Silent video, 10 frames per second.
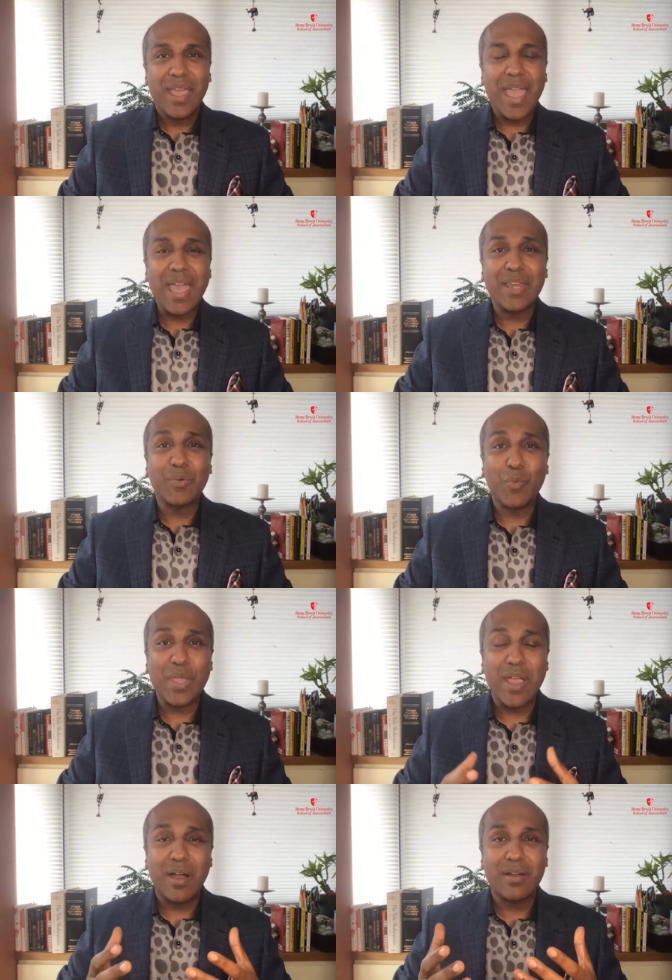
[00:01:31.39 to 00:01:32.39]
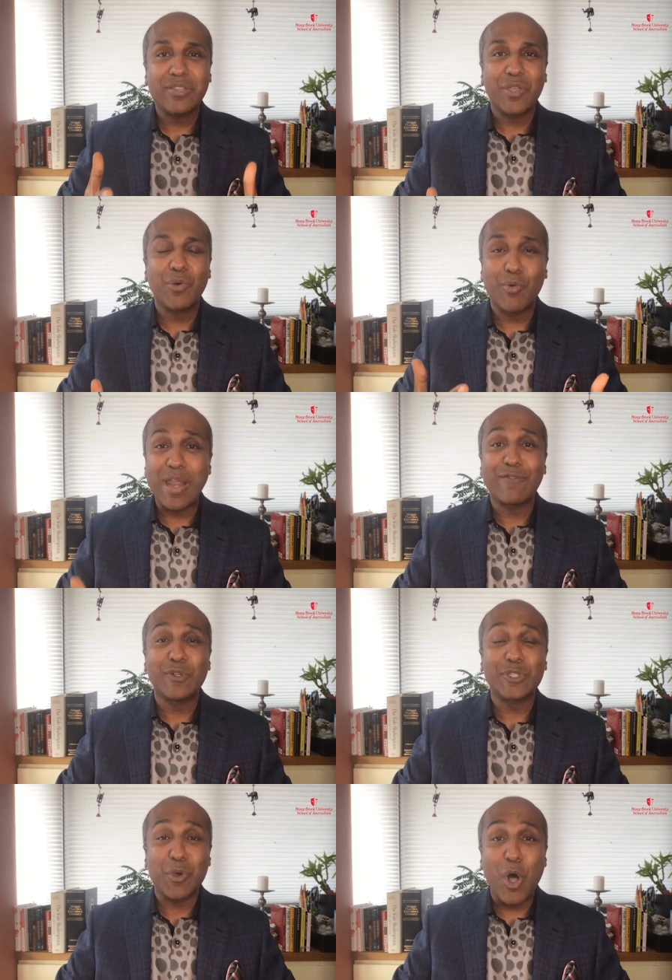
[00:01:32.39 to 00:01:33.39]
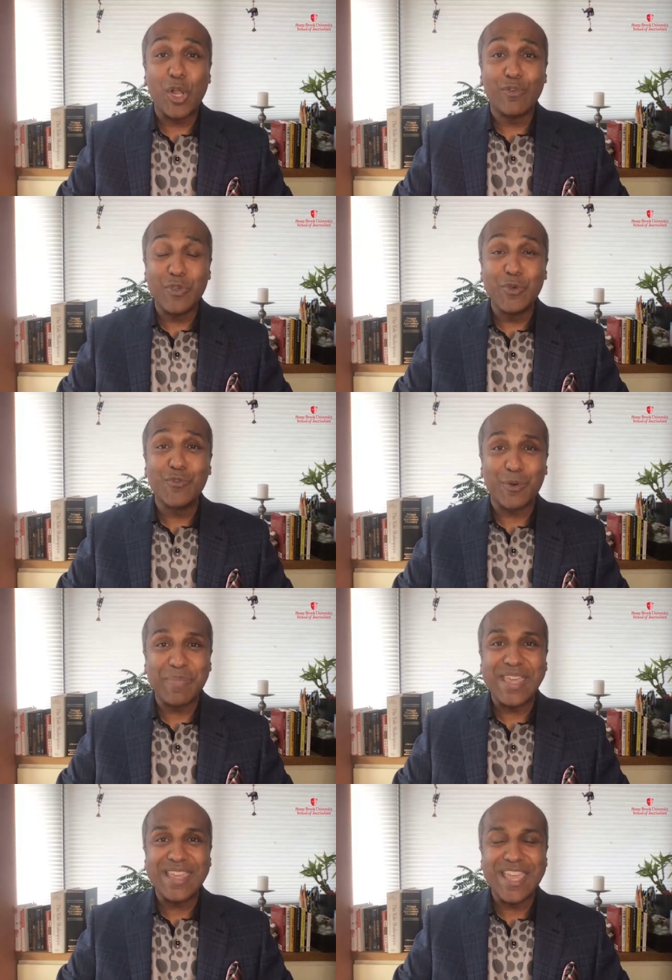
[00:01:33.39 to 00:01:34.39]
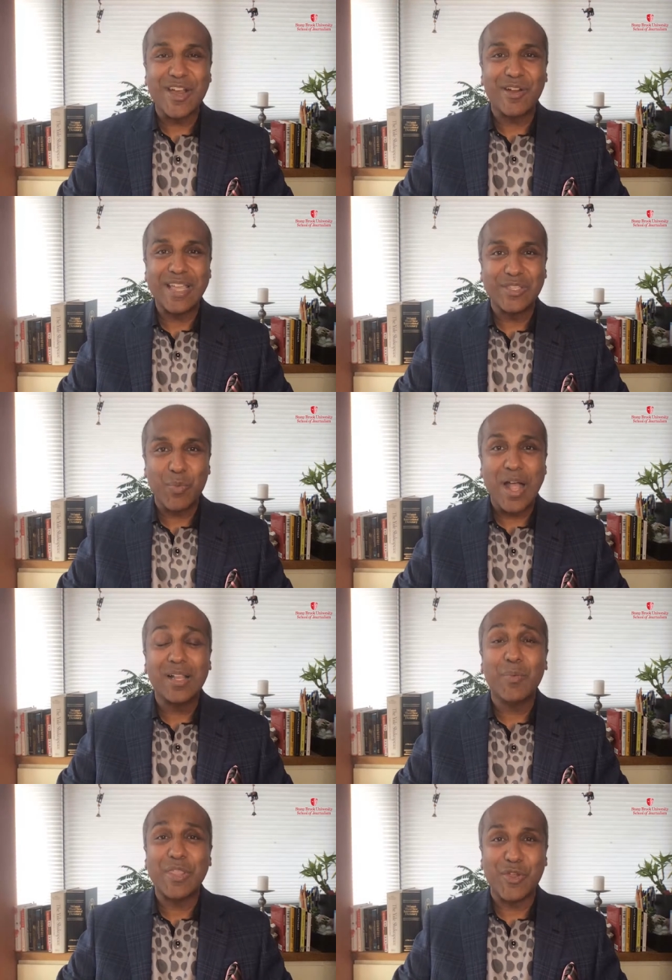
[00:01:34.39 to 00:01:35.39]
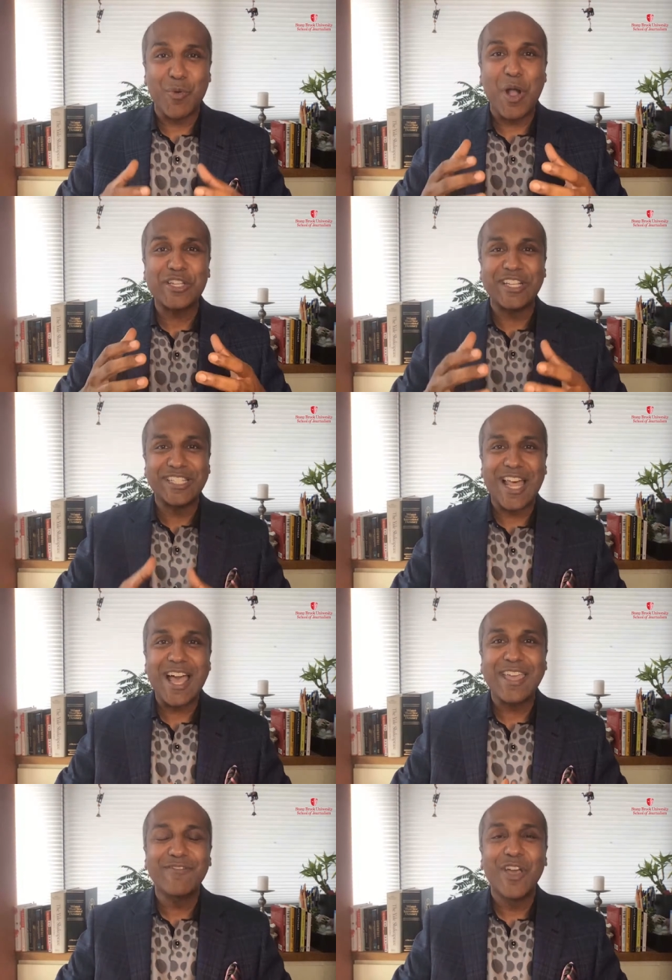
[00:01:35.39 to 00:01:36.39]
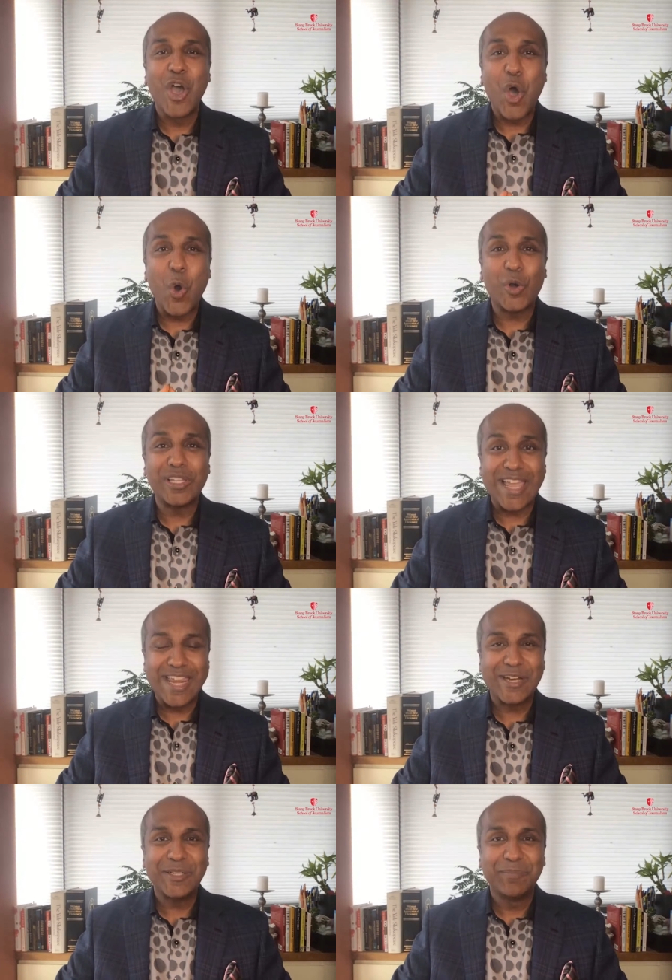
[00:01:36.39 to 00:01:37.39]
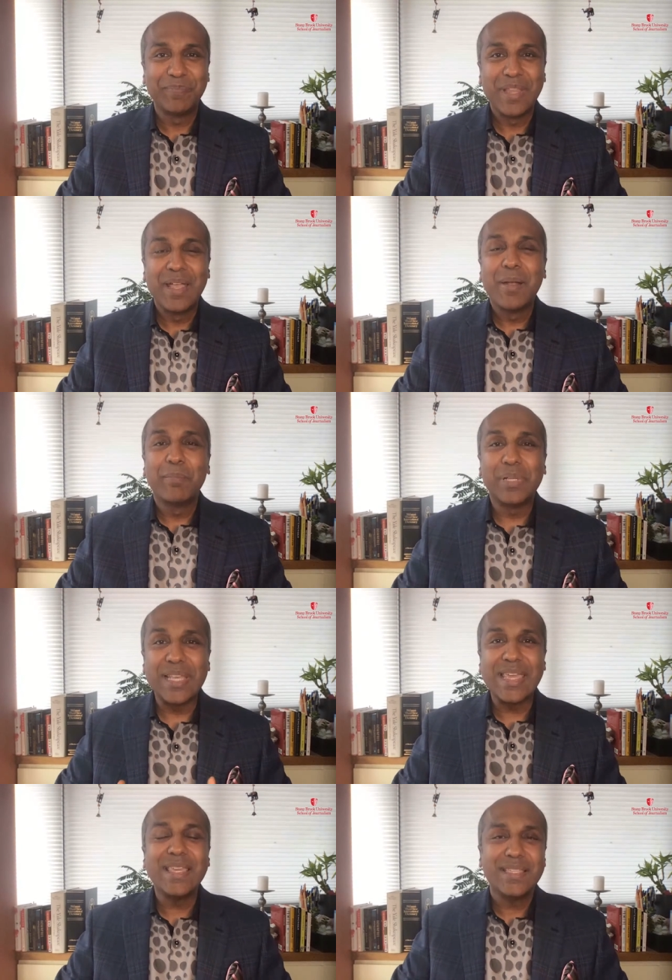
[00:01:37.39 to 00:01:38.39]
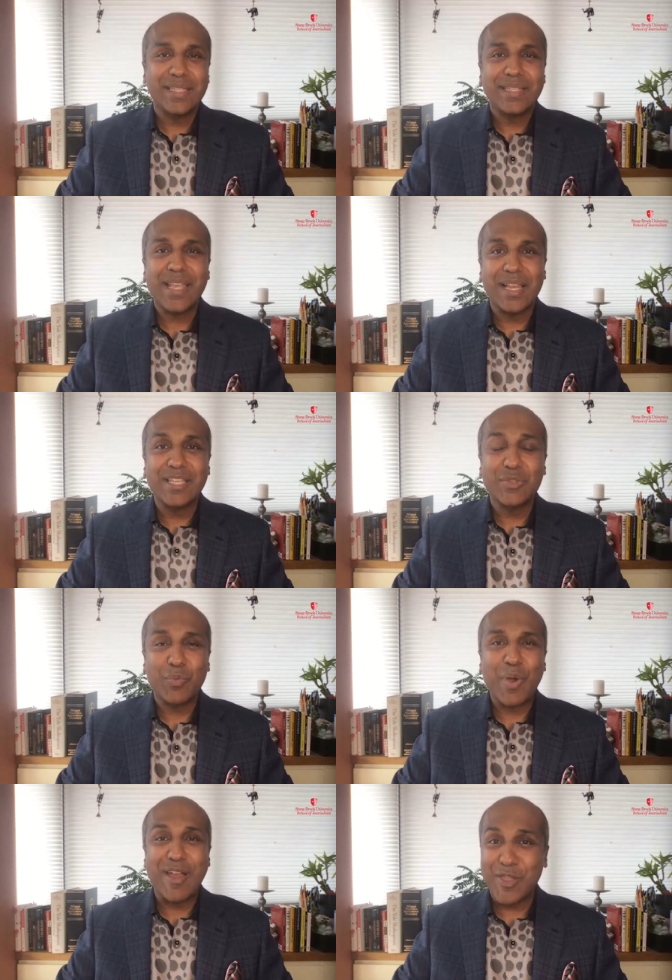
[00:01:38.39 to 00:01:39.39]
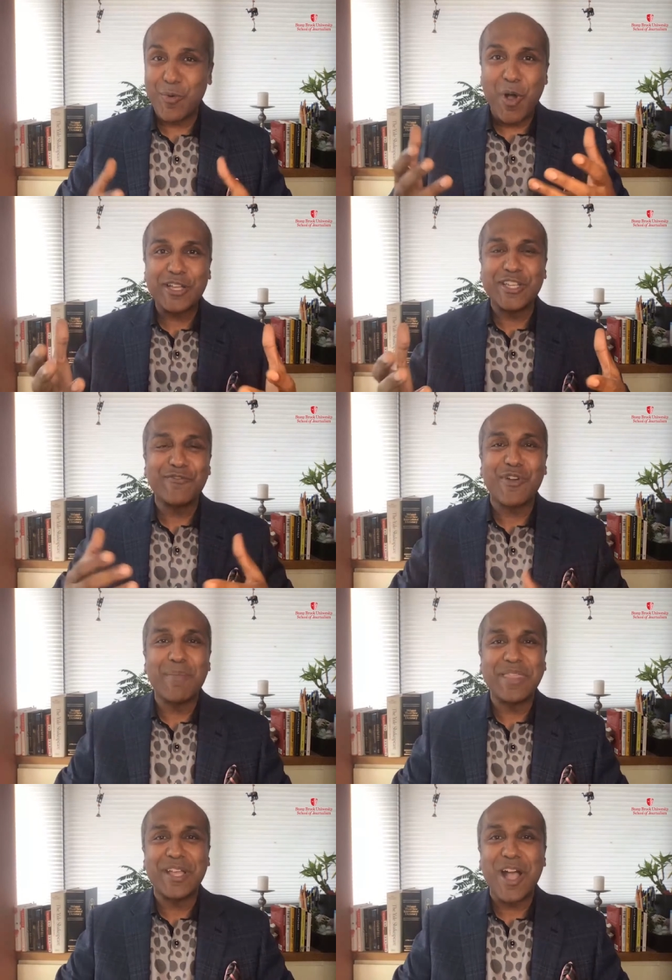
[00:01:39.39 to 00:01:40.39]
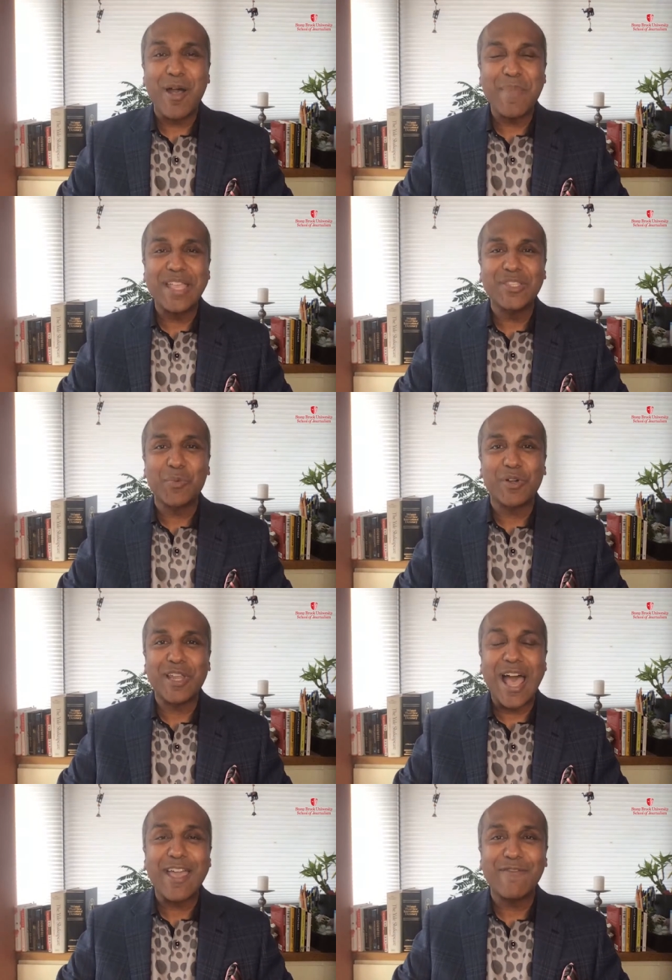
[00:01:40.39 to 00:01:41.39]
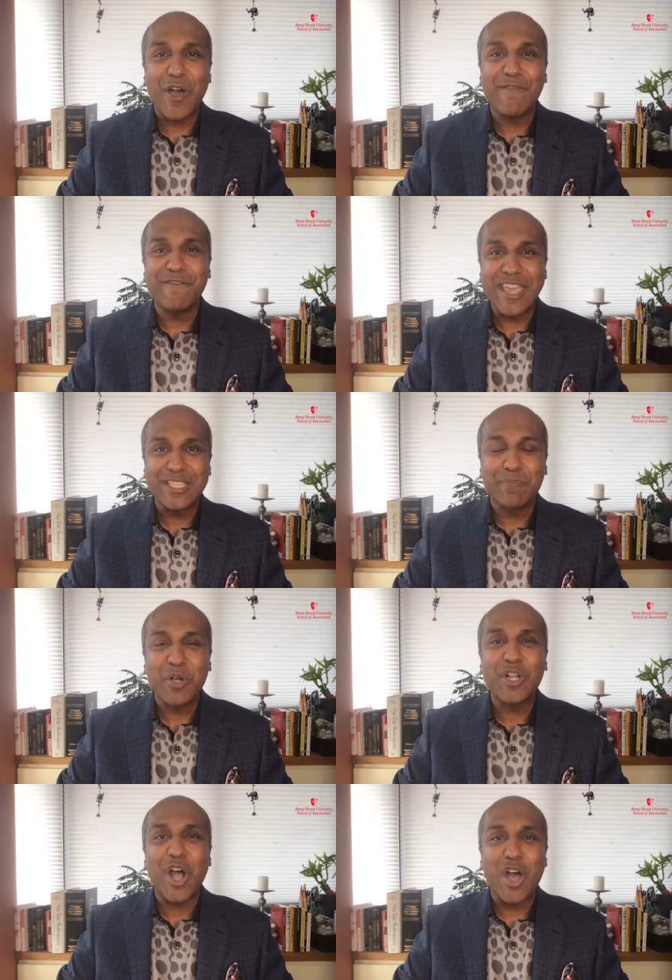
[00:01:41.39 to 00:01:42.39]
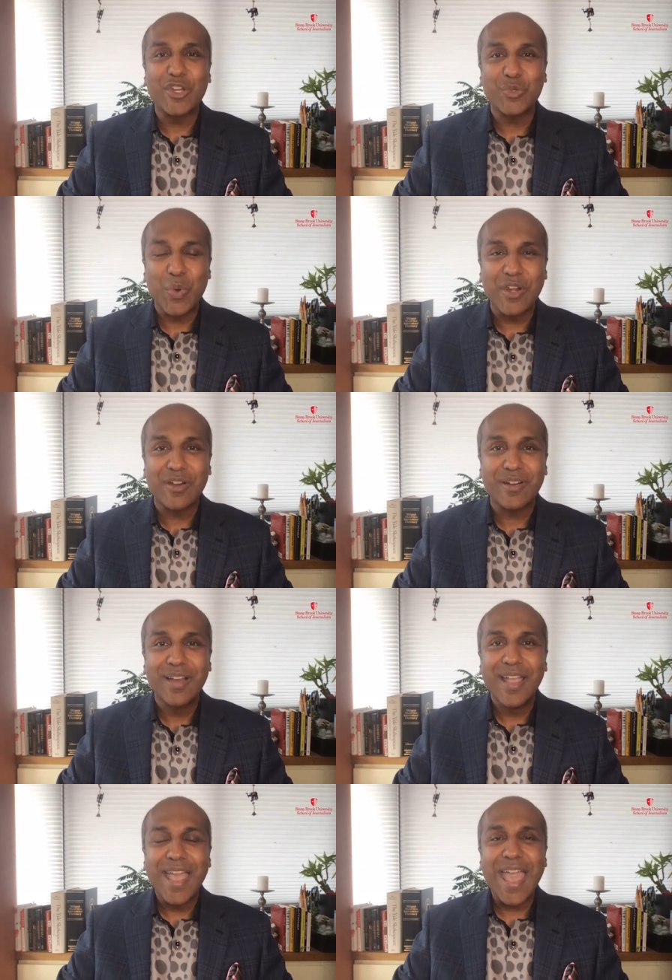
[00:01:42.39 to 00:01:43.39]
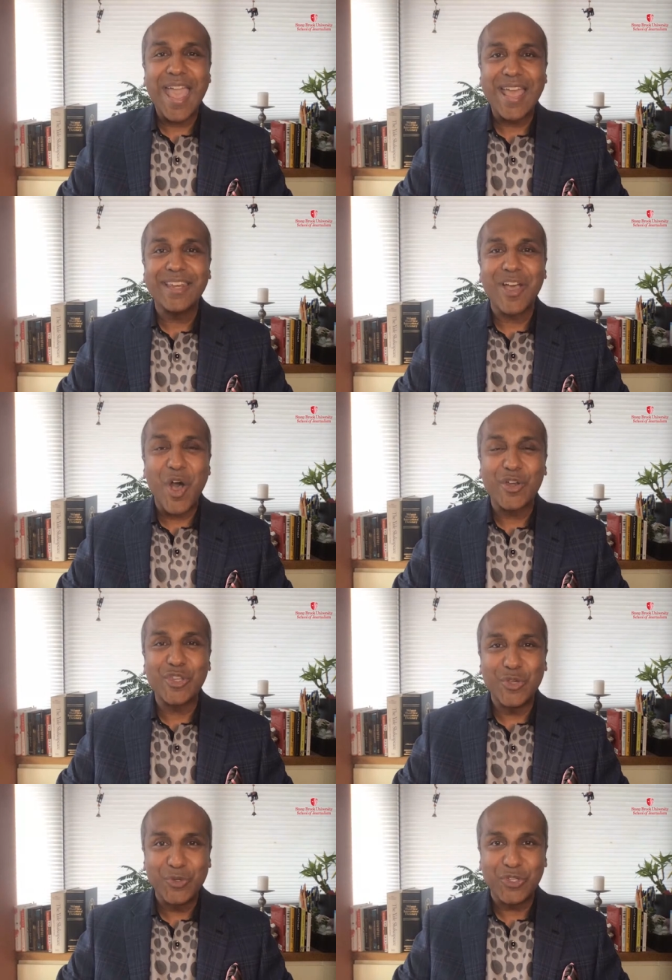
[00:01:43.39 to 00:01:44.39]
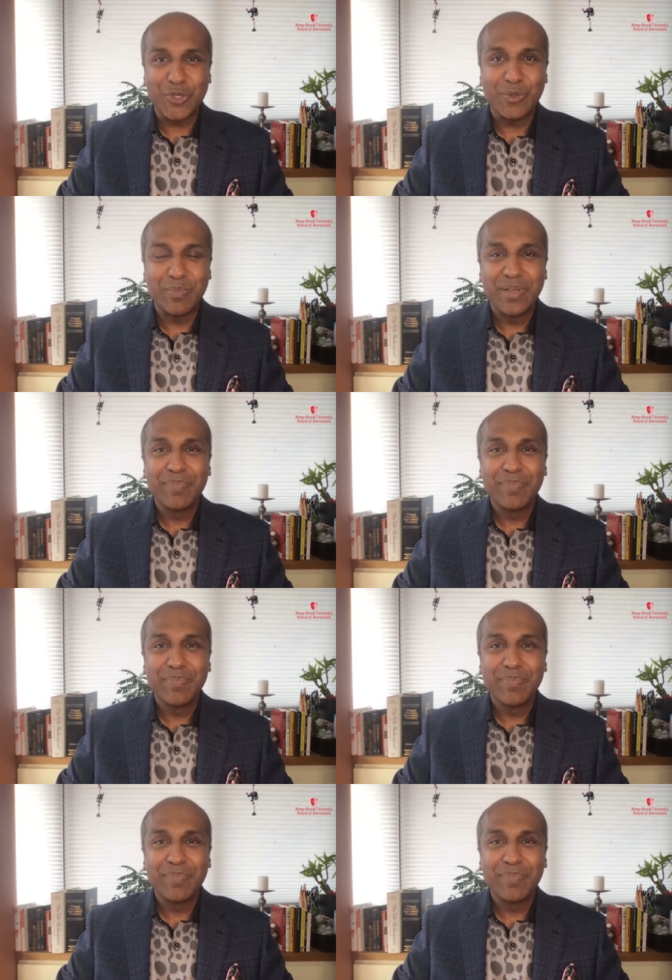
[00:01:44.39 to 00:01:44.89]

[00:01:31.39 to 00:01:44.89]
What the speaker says: And we are so grateful to all of you for being here as well, whether you're watching live or later. Please tell us where you're watching from in the comments. We're live on Facebook, on Twitter, and on YouTube.